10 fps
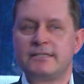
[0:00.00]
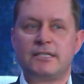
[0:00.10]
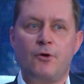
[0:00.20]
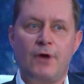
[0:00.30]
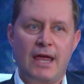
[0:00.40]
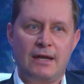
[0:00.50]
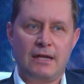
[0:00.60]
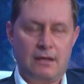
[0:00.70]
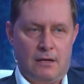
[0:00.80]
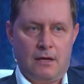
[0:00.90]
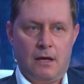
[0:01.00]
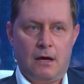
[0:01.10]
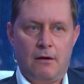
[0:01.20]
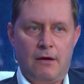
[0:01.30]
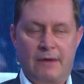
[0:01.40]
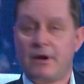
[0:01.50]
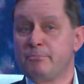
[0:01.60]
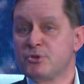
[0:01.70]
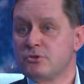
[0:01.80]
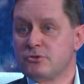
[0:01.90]
there any
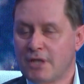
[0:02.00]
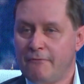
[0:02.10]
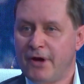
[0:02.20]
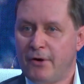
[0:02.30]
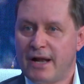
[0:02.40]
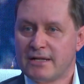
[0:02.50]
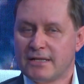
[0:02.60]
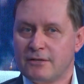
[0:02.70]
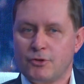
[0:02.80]
eruption somewhere else, and